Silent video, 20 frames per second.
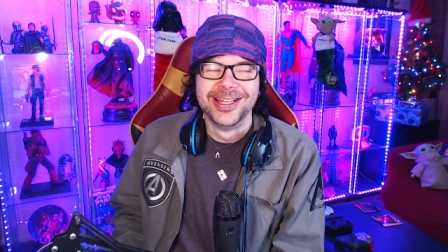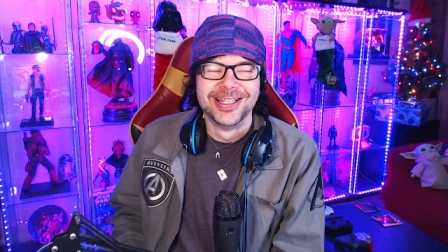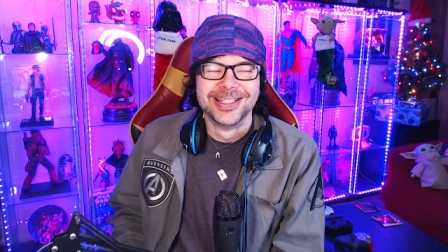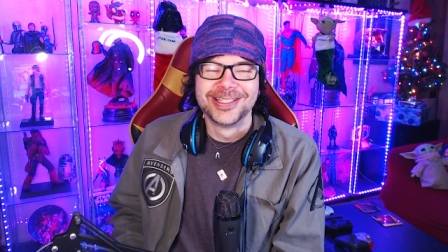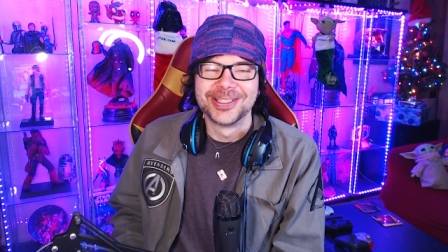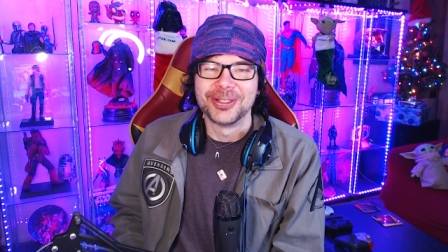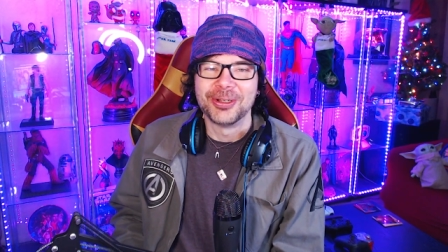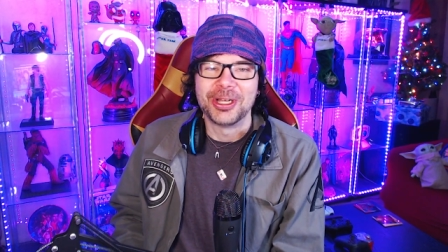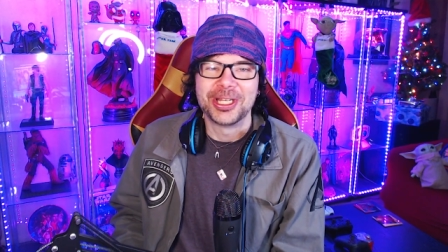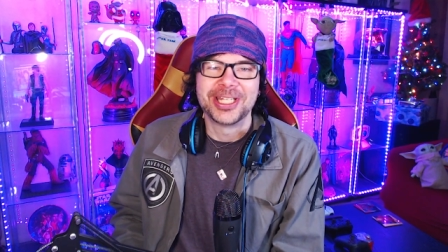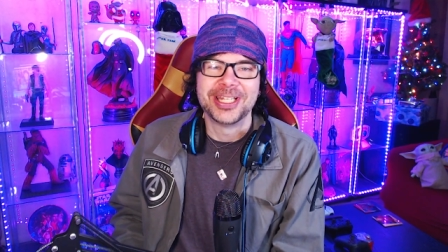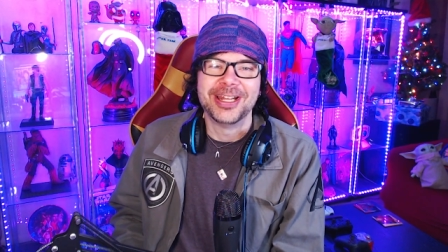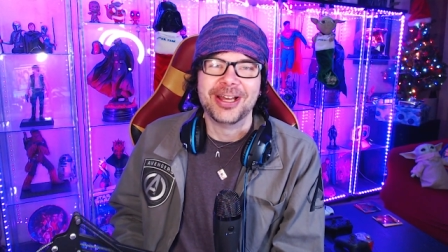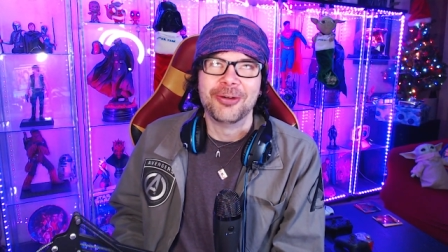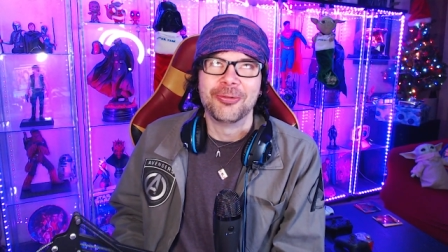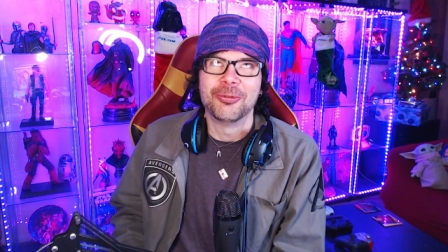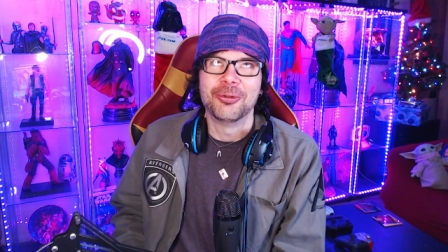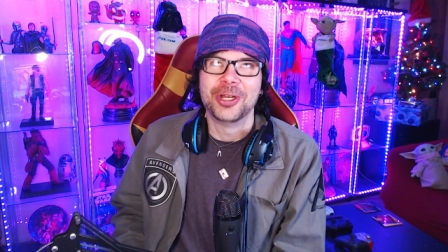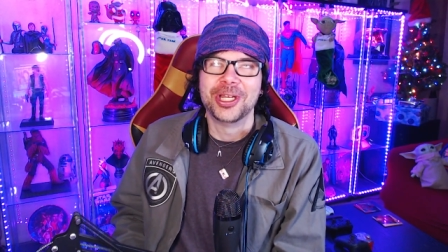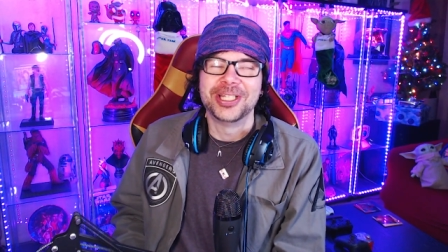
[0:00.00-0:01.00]
So I cannot
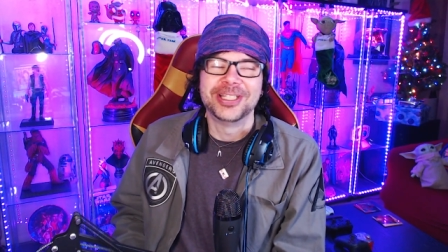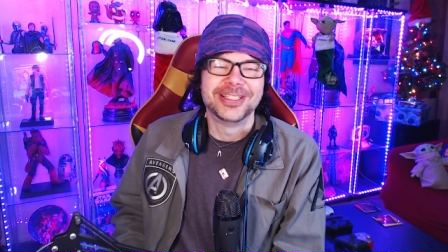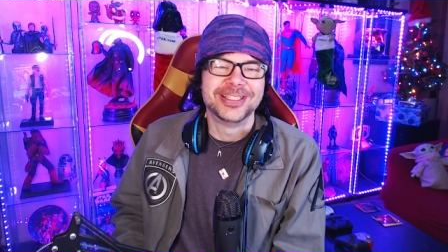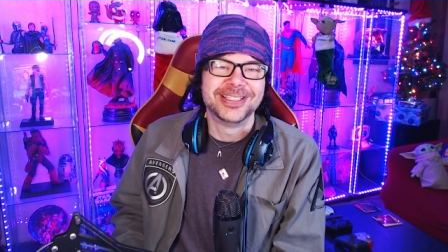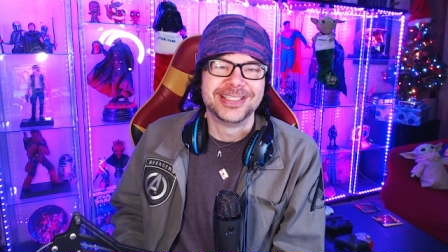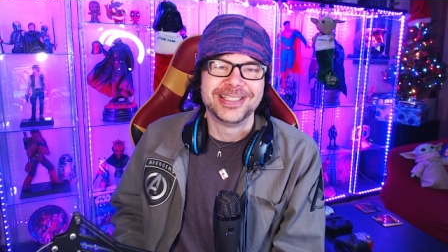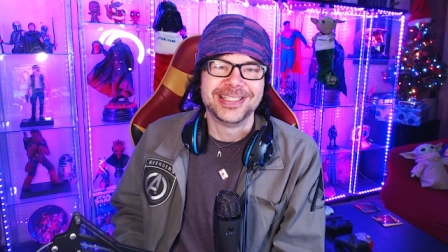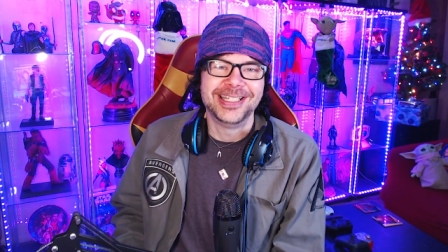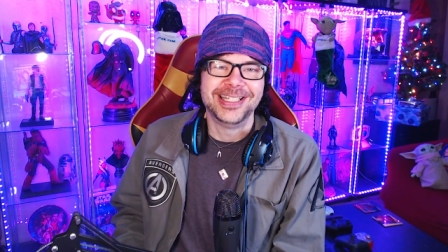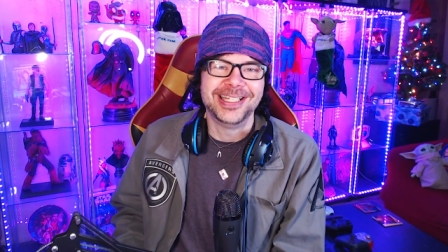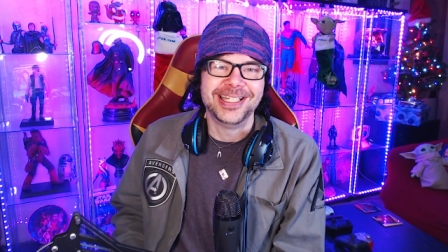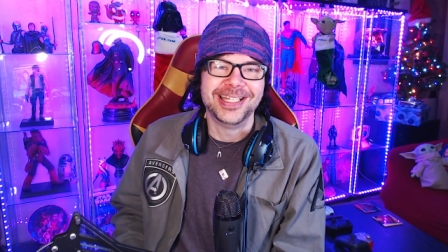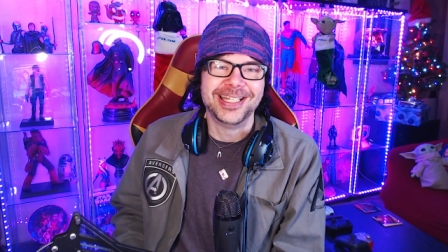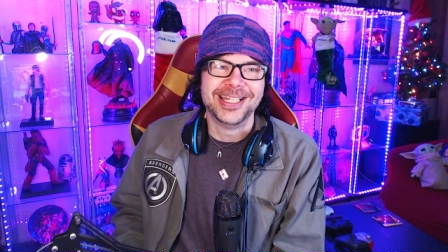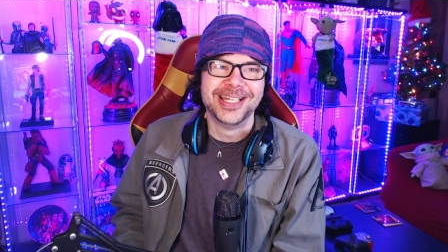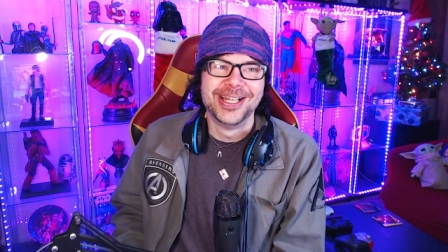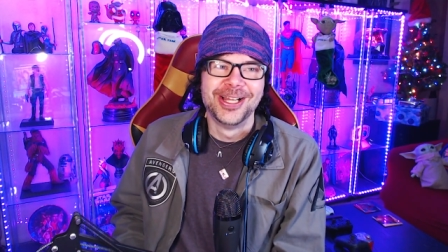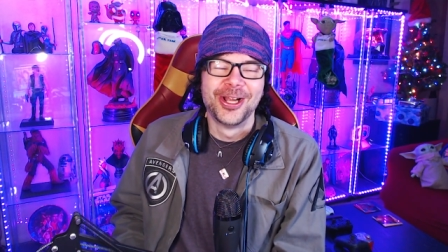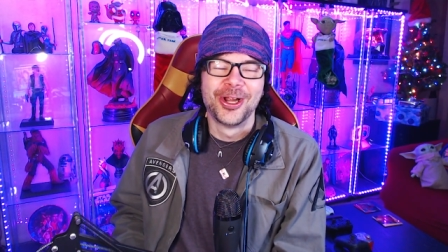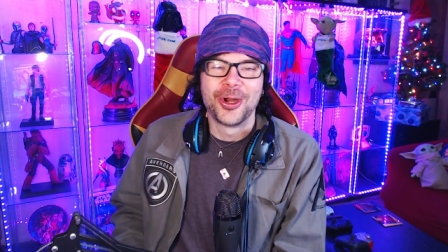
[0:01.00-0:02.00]
wait to
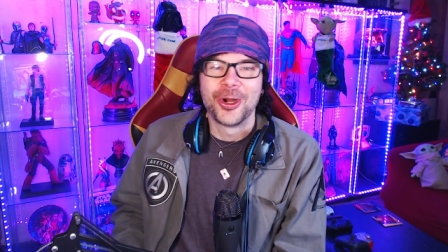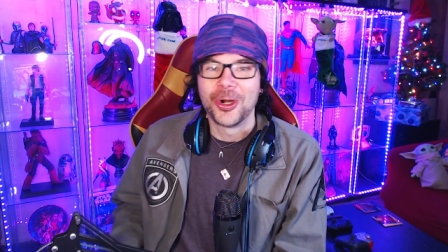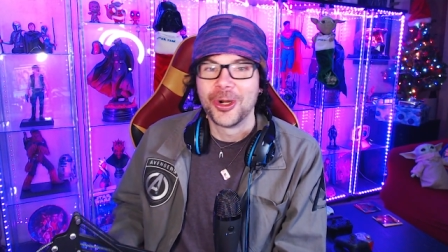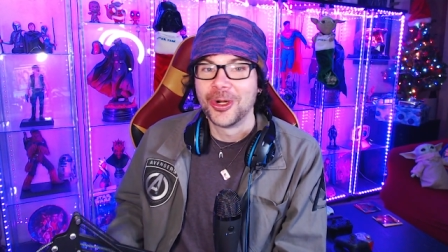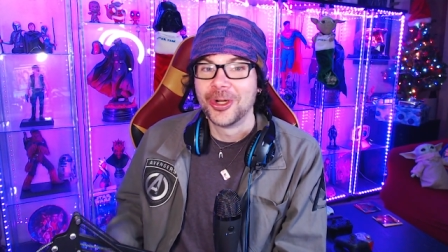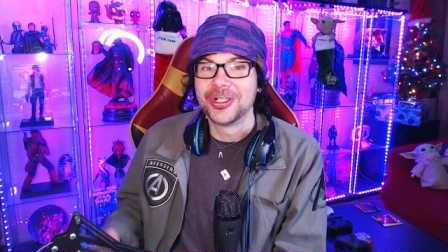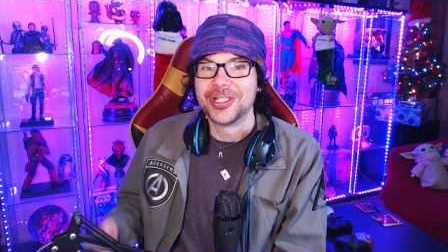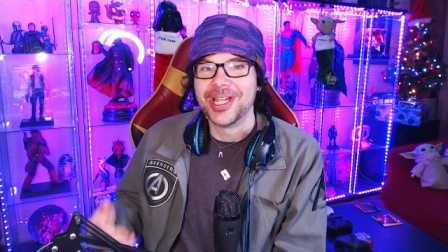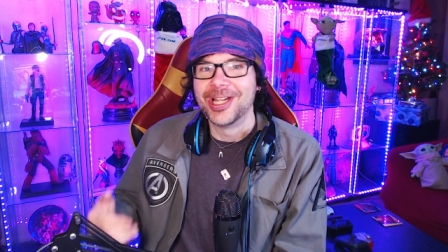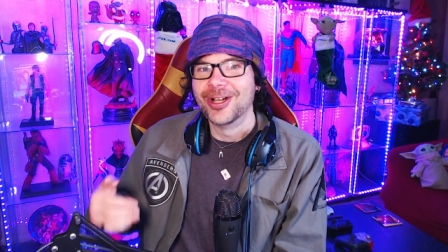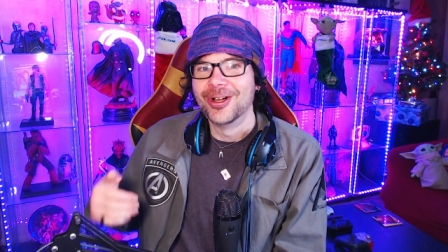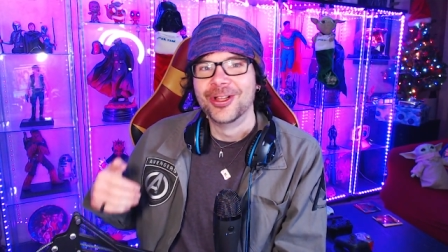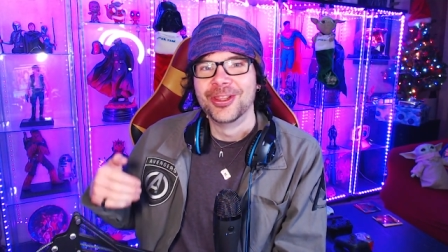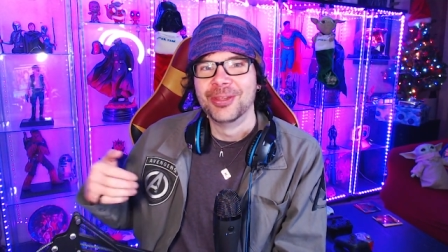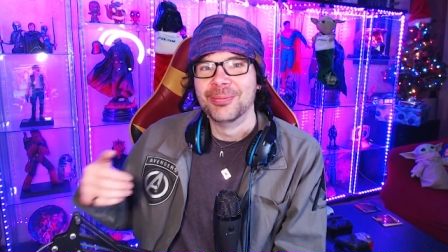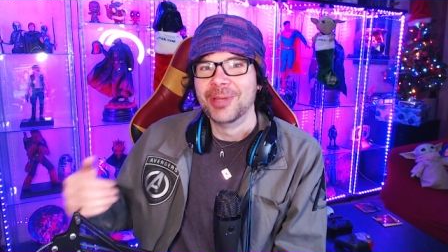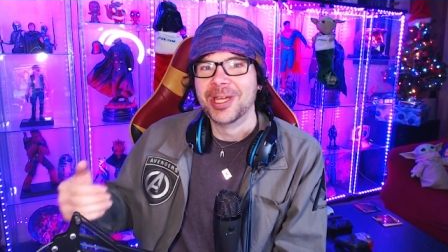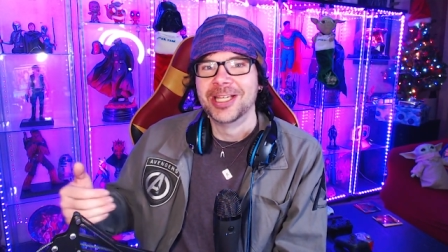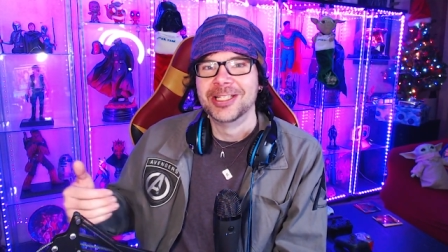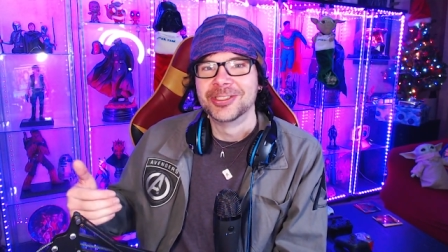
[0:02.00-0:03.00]
see her take on
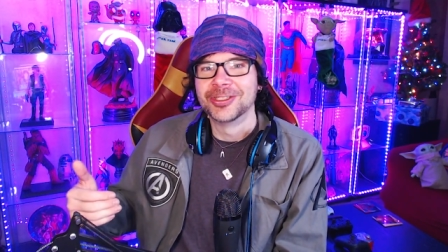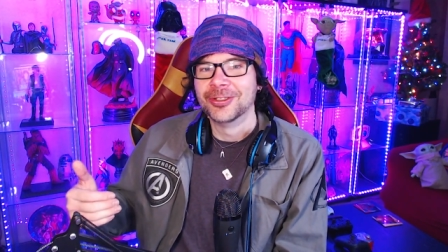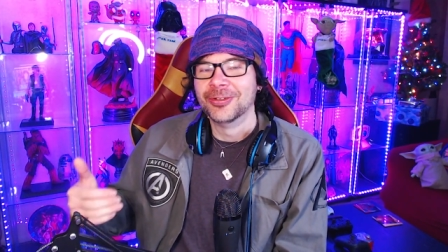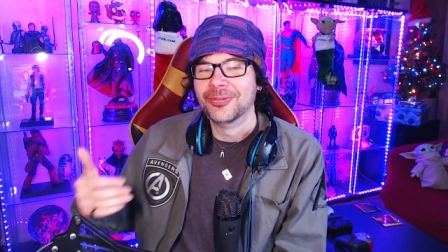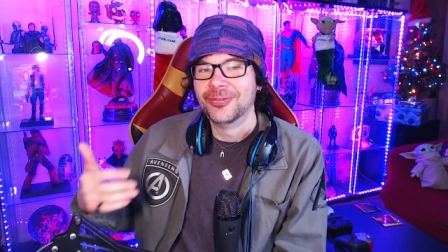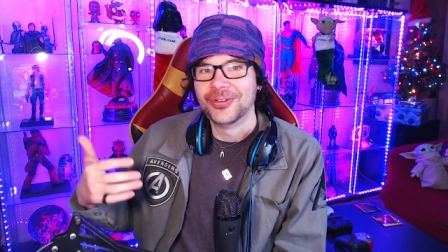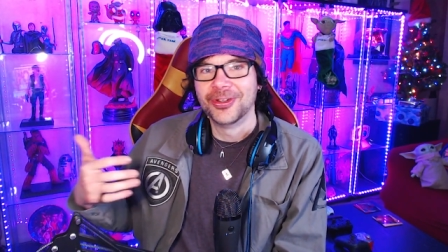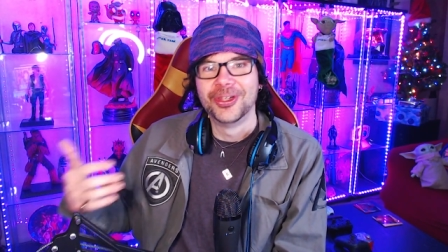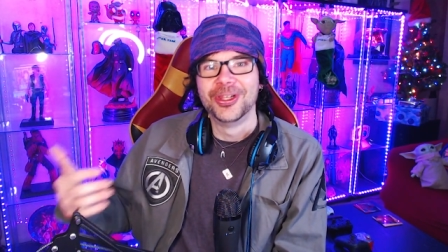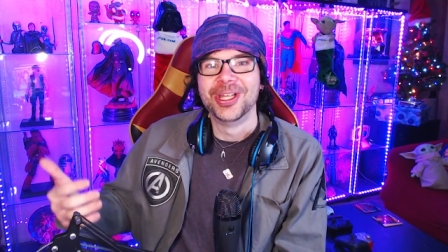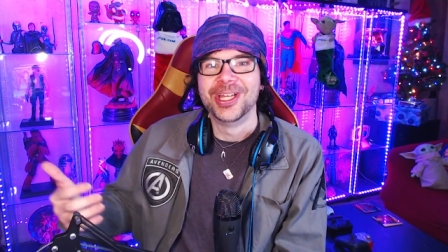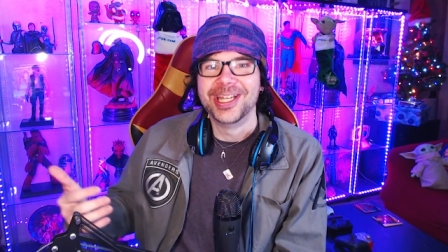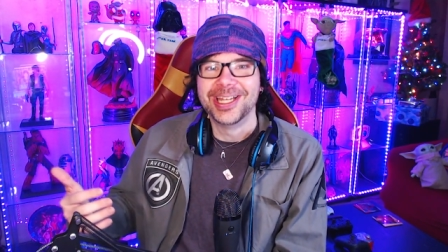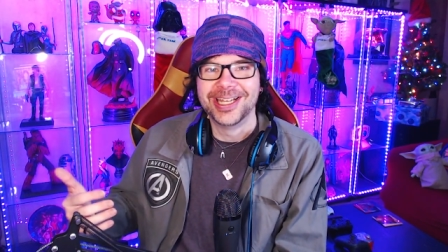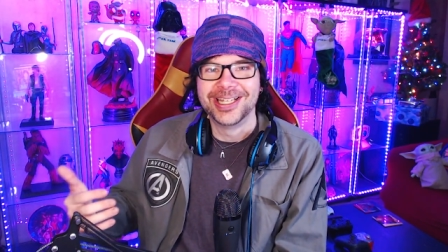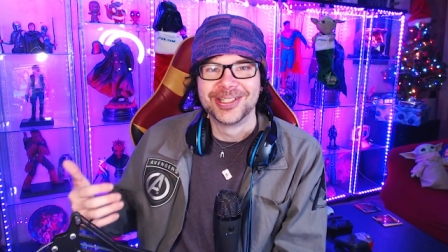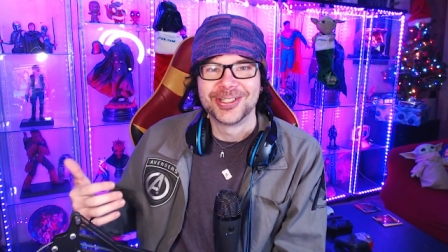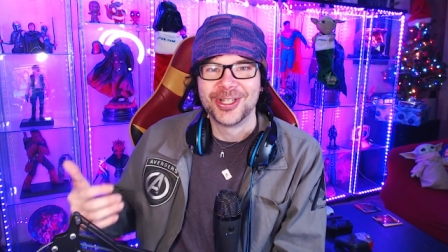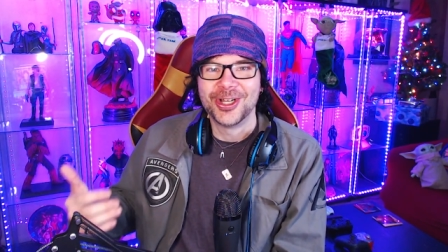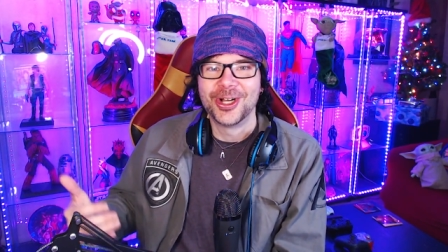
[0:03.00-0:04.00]
the mantle fully
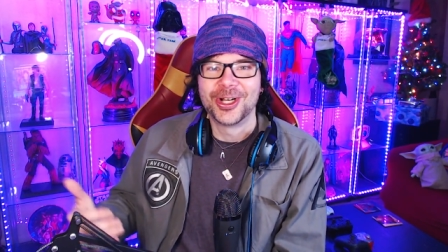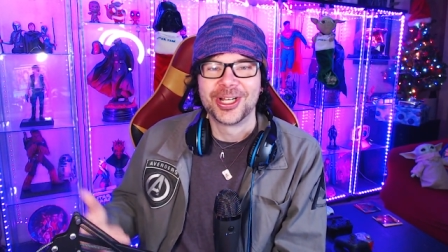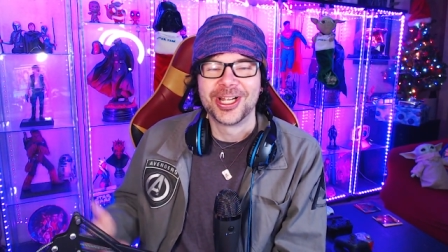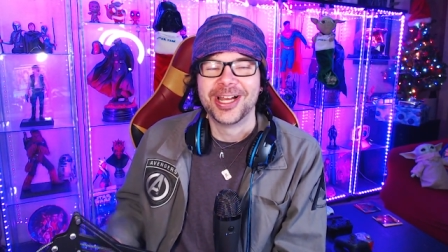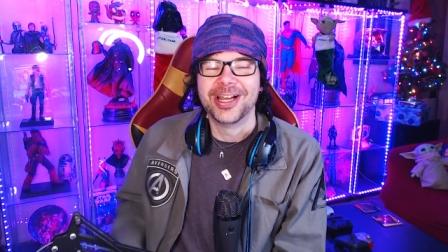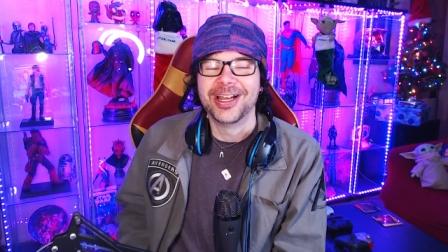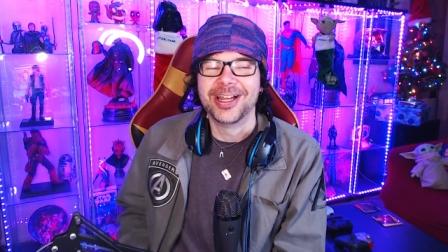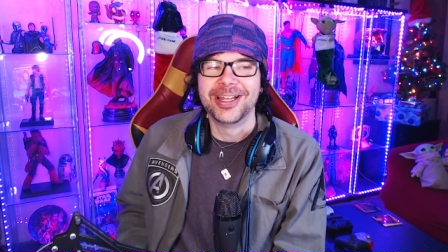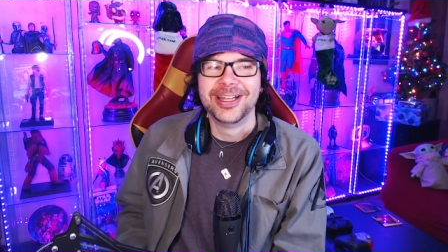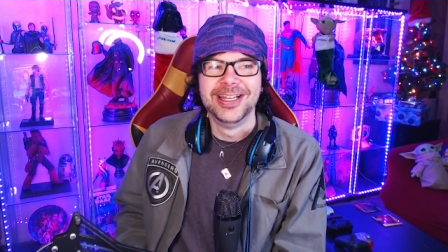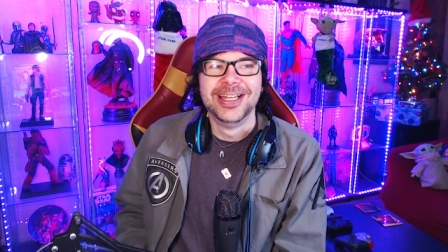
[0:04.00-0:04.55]
as Hawkeye.